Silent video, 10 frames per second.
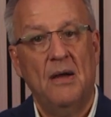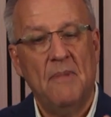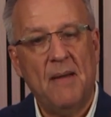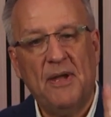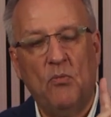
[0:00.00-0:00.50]

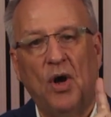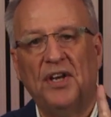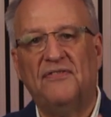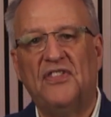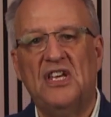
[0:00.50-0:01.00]
Maybe one
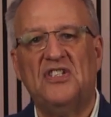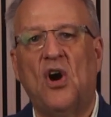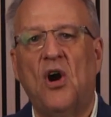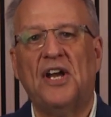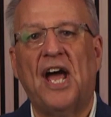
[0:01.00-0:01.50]
of these
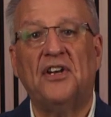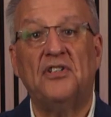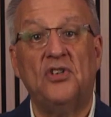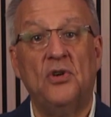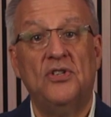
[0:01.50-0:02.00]
heart
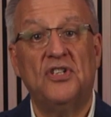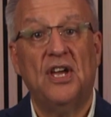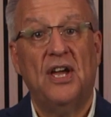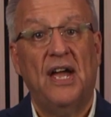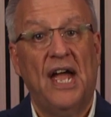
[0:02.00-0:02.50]
attitudes
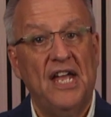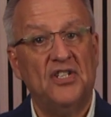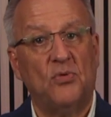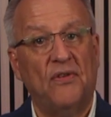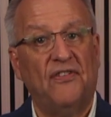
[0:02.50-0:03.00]

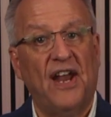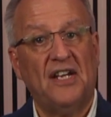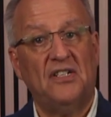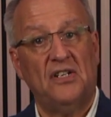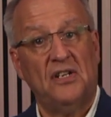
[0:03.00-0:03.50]
is
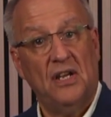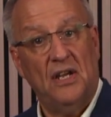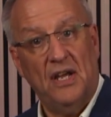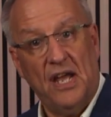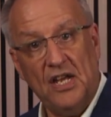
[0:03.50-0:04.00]
reflected
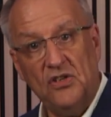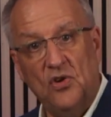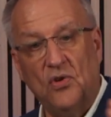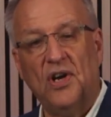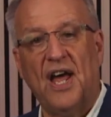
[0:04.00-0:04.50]
in
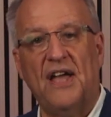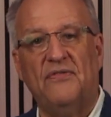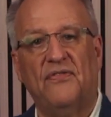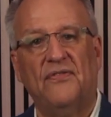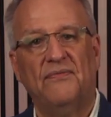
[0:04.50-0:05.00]
your
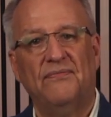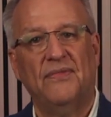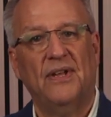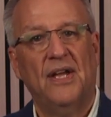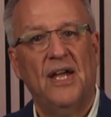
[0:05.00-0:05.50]
life.
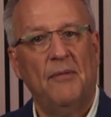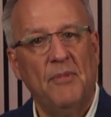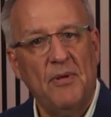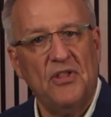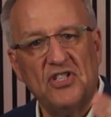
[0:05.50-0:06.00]
And
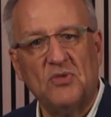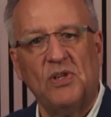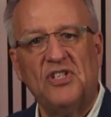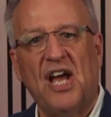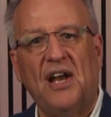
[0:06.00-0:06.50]
maybe this
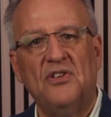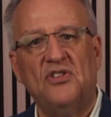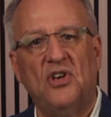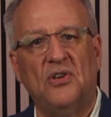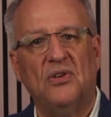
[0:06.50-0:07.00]
will
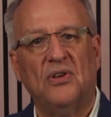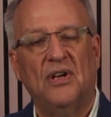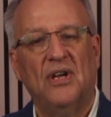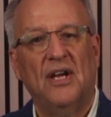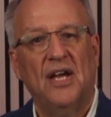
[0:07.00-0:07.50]
challenge you.
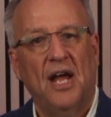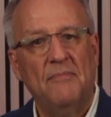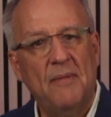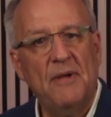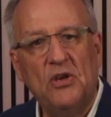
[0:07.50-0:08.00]
And
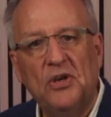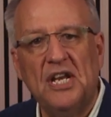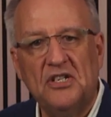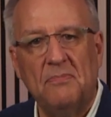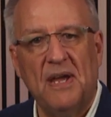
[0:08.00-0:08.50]
maybe you
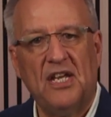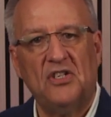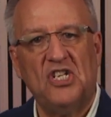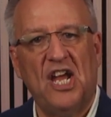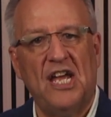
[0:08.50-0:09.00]
need to make a
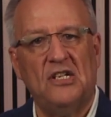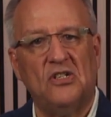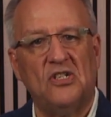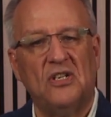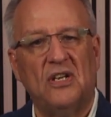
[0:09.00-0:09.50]

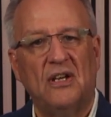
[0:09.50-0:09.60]
change.